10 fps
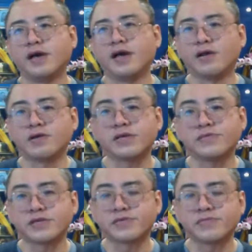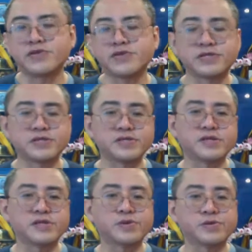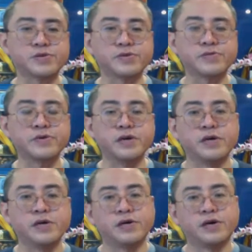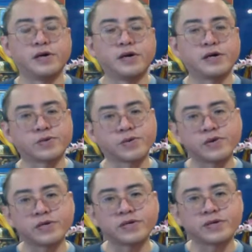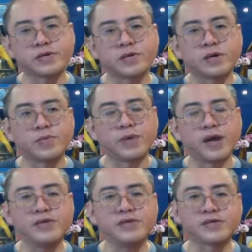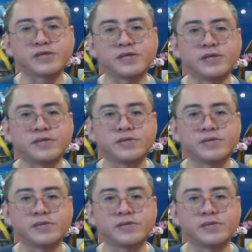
Alongside with the spaciousness, there's also a growing awareness that